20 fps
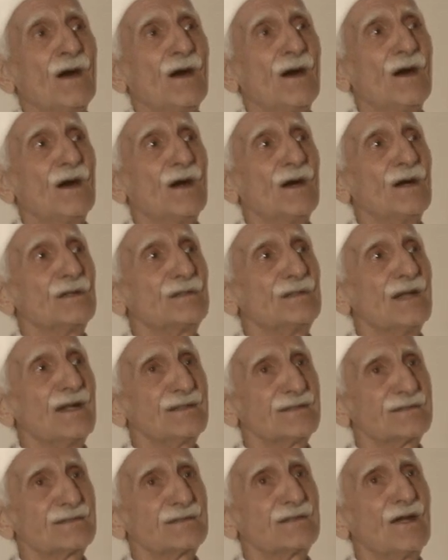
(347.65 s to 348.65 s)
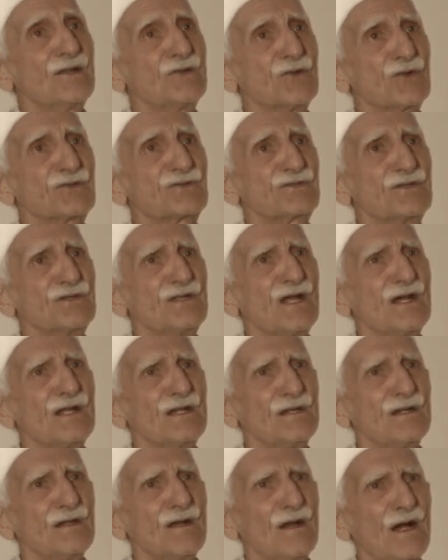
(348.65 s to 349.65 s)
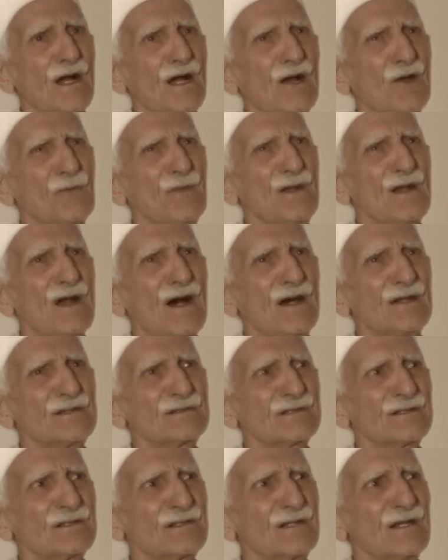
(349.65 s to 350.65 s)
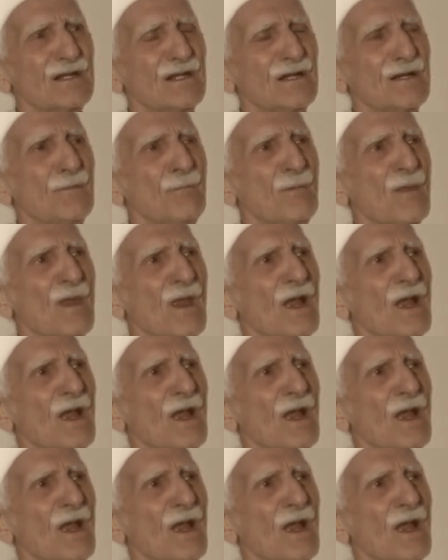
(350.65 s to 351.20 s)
That's tandurusti. Then I've been asked